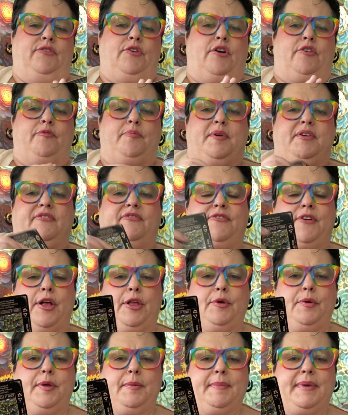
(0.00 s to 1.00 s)
y'all have been
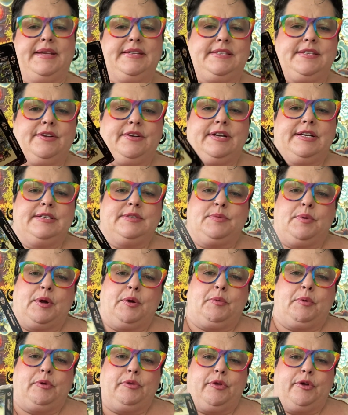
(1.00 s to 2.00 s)
following my series where
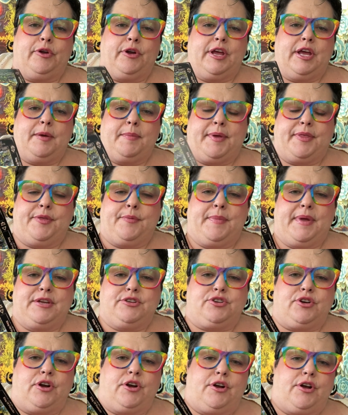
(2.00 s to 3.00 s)
we're learning about the
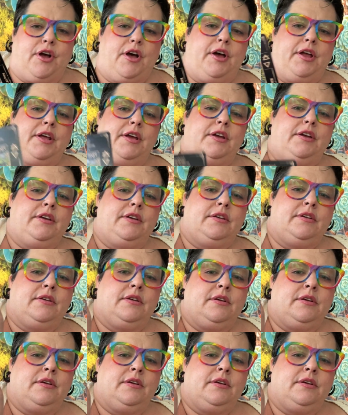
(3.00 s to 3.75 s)
major arcana,